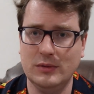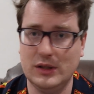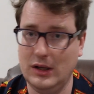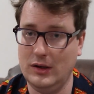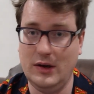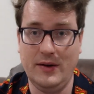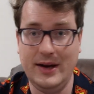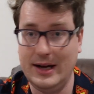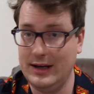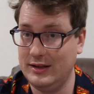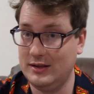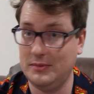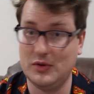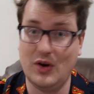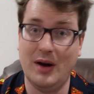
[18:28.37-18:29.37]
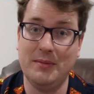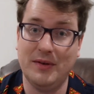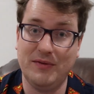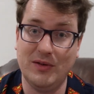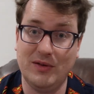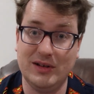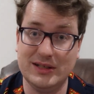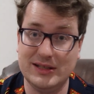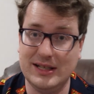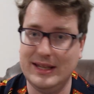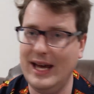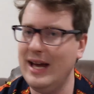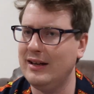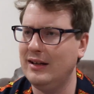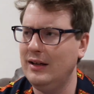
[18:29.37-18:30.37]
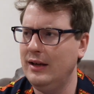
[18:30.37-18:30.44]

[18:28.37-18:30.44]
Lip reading: so go ahead and subscribe if you want to see that.